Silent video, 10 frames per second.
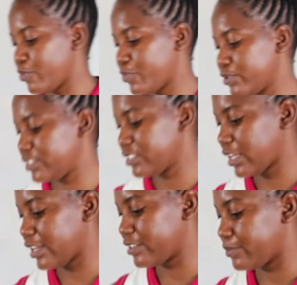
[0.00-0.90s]
we put just
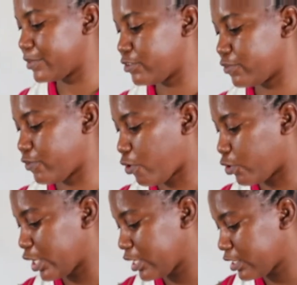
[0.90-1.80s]
a little bit of
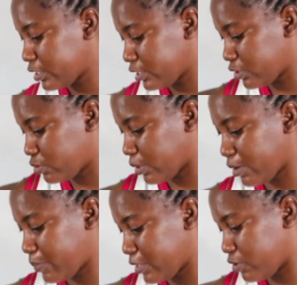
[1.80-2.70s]
oil just to
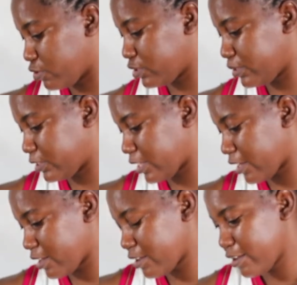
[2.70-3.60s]
help it not
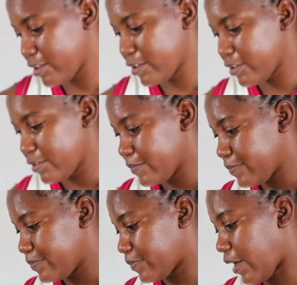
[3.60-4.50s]
stick.
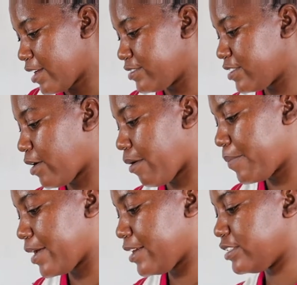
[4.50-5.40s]
I see our
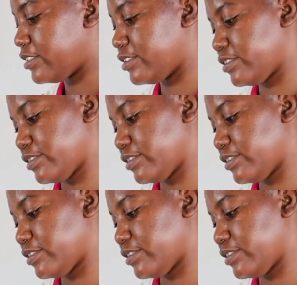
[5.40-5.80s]
pan is